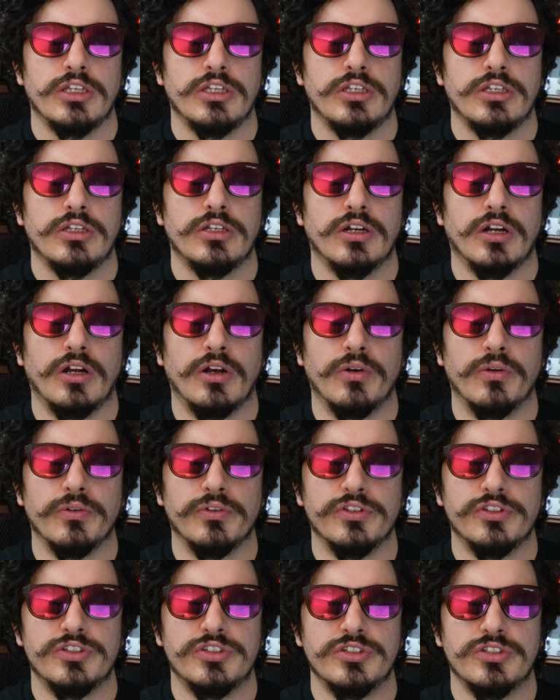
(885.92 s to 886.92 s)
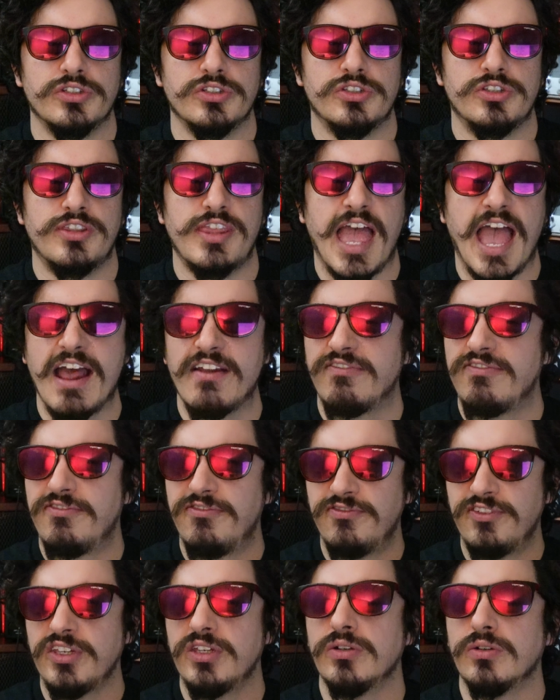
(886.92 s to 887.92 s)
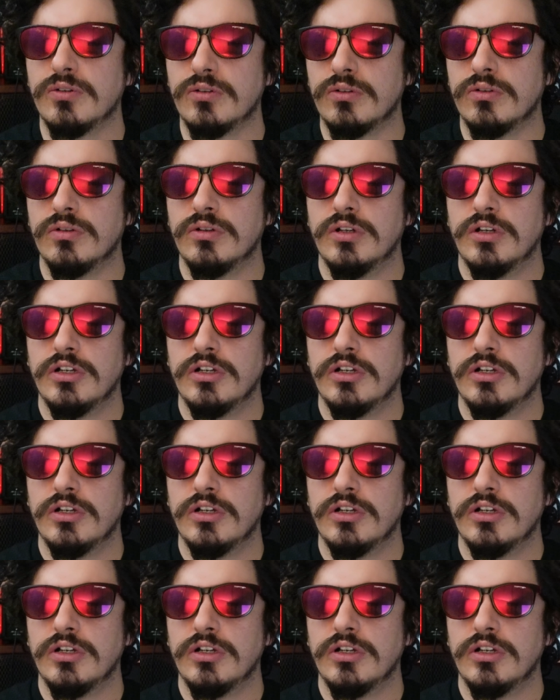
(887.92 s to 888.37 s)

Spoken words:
you know, that feel